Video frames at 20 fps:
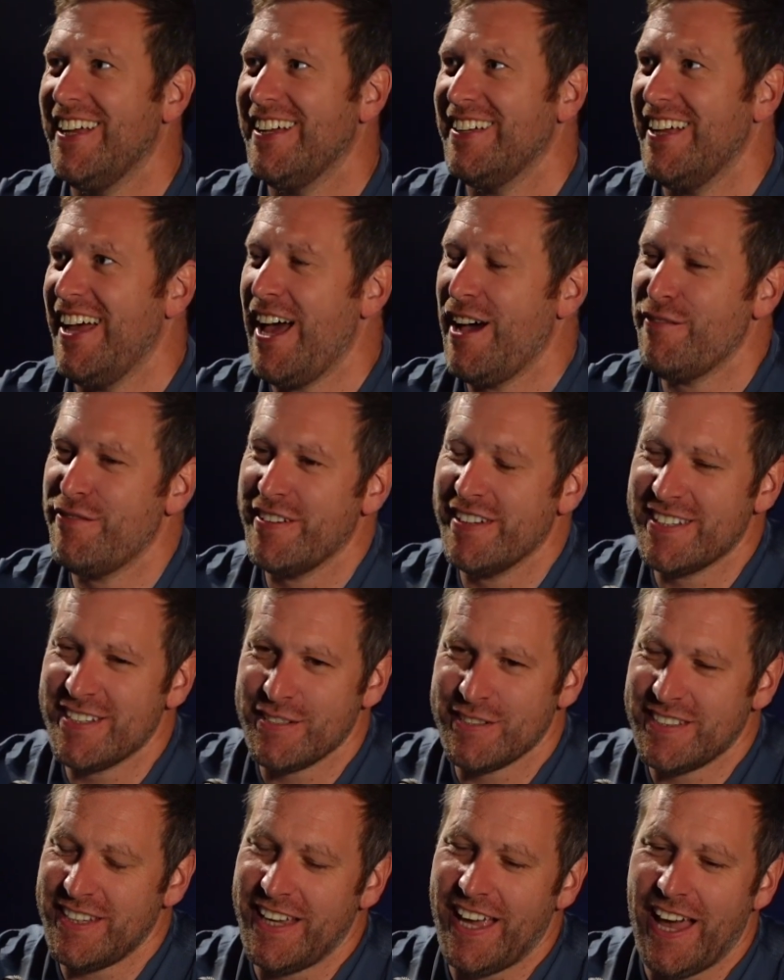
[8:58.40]

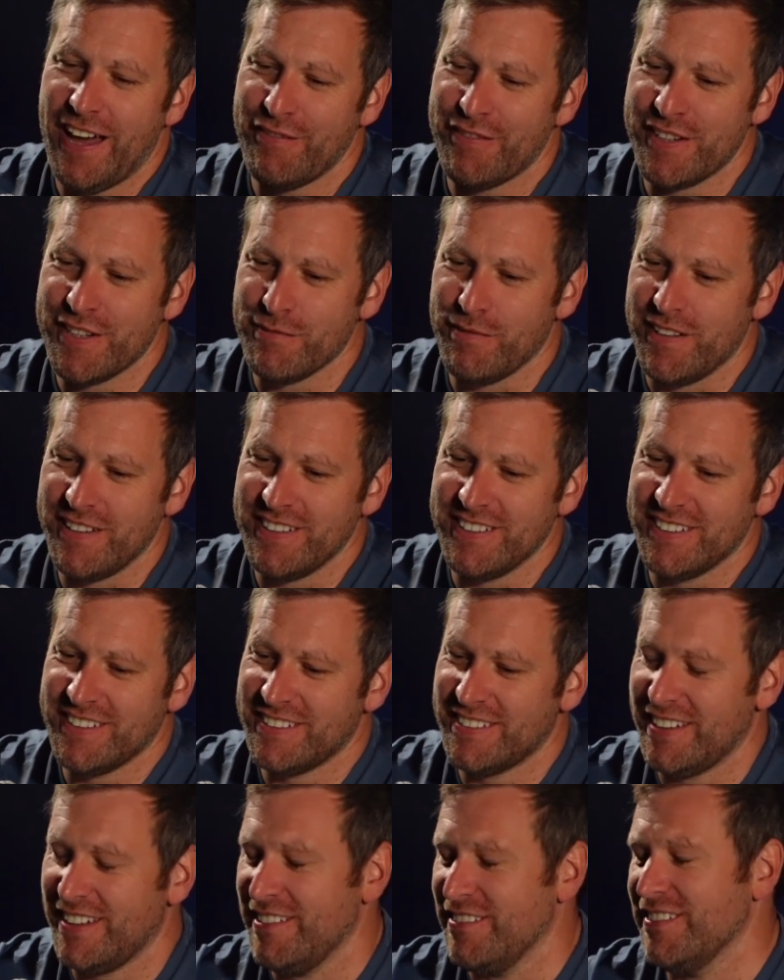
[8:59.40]
average
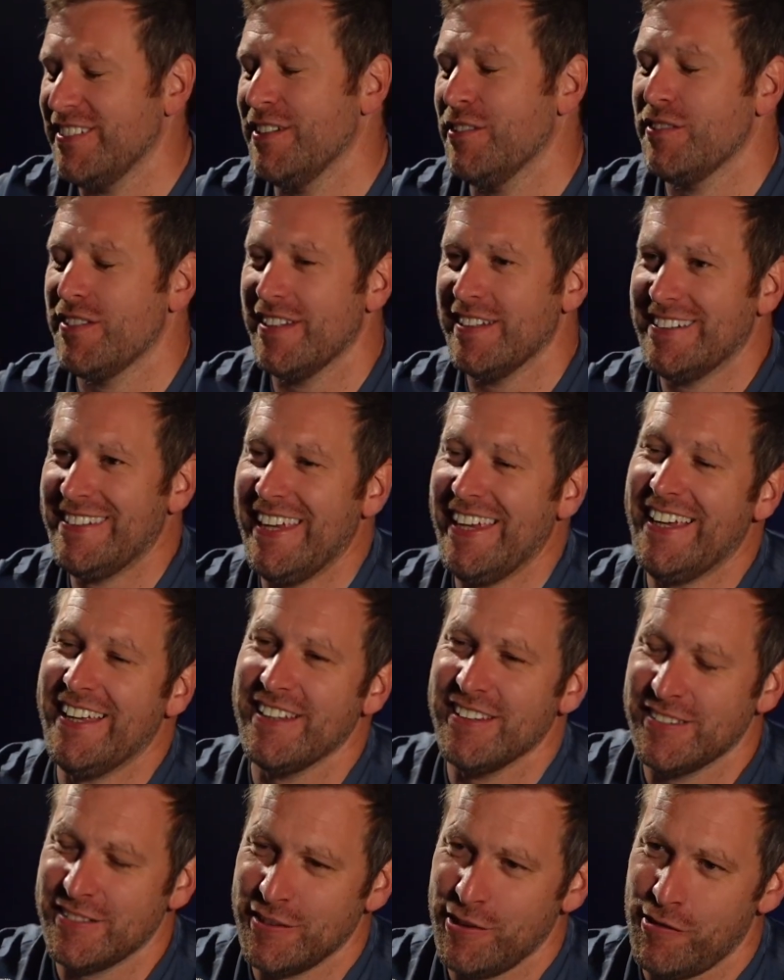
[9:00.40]
ones, I don't know,
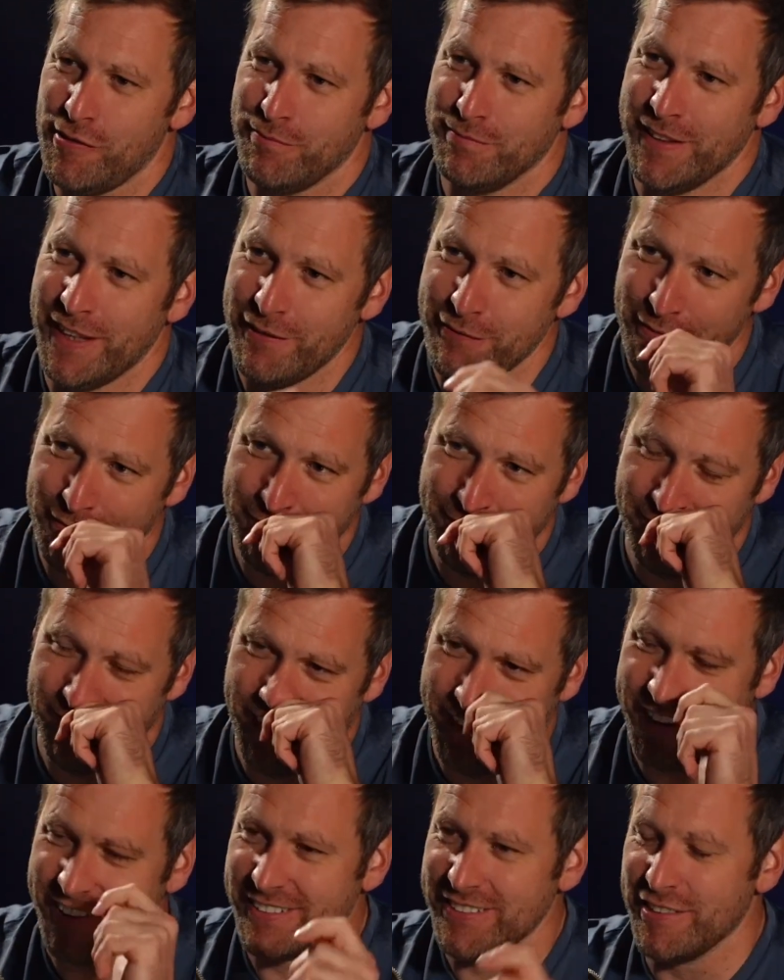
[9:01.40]
taking top level
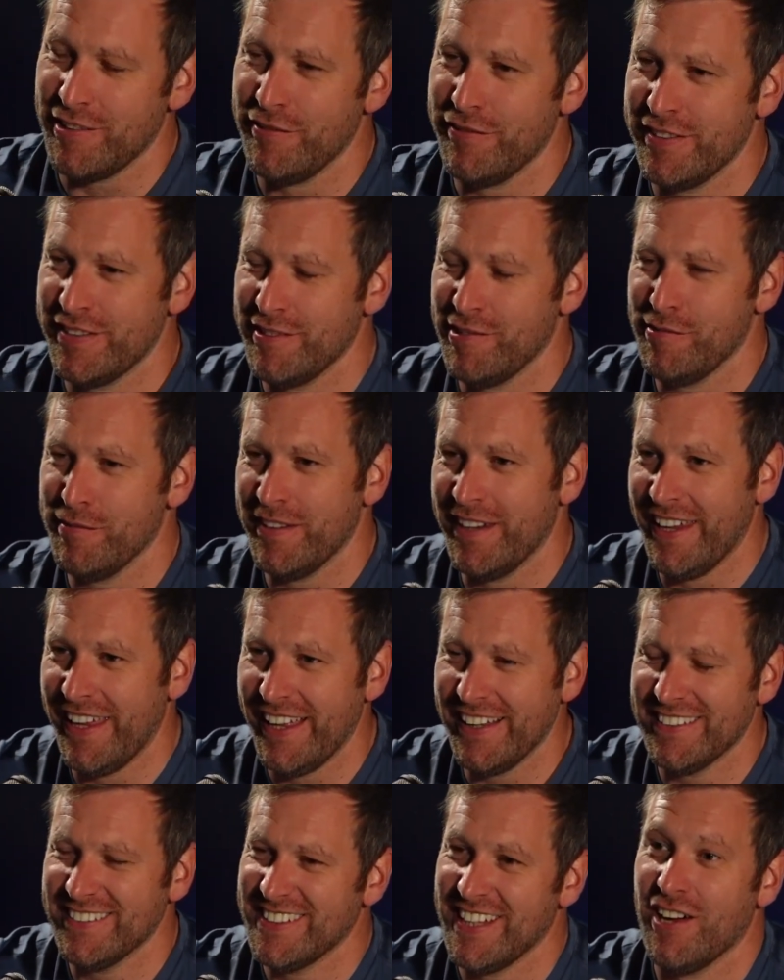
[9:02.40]
figures off the top of your
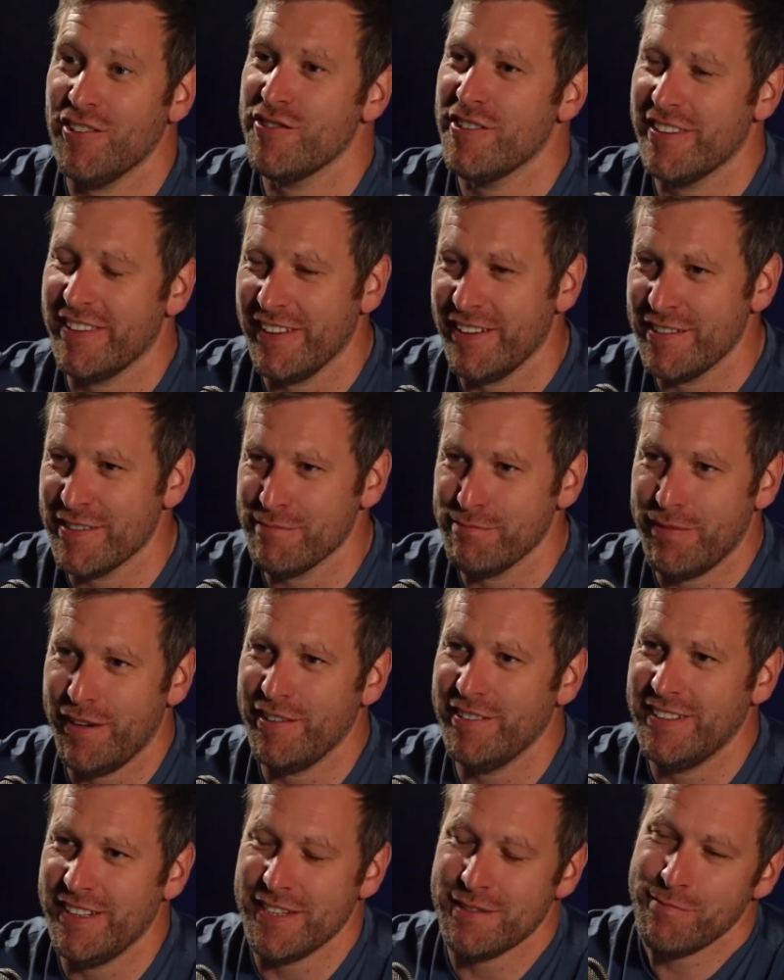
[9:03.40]
head, it's
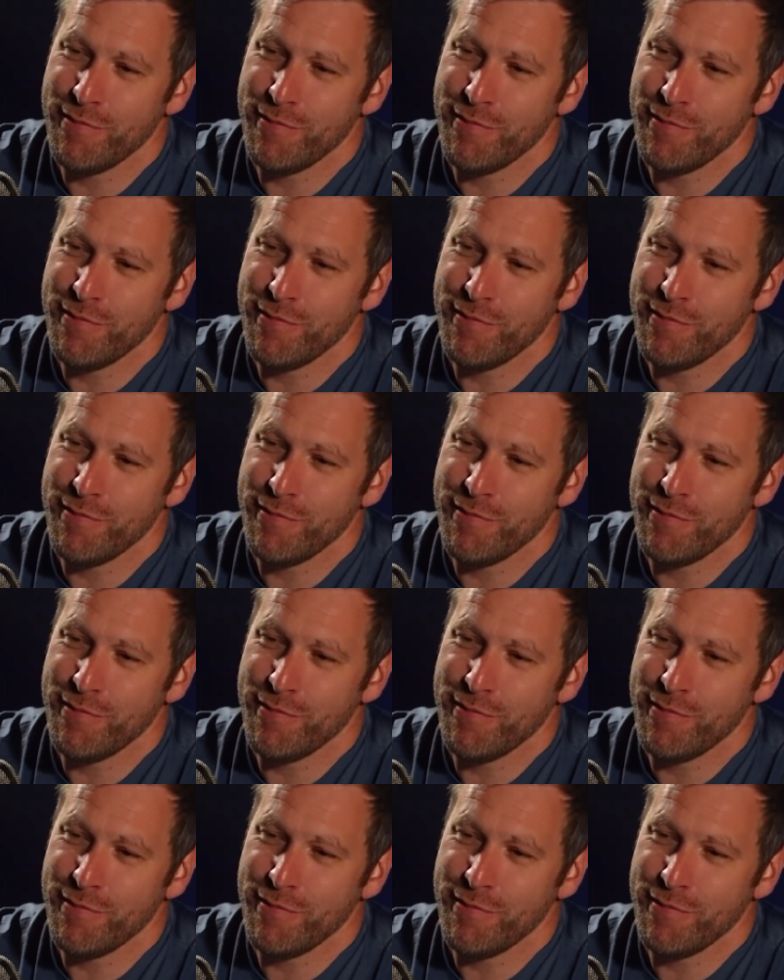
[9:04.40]
£100,000 each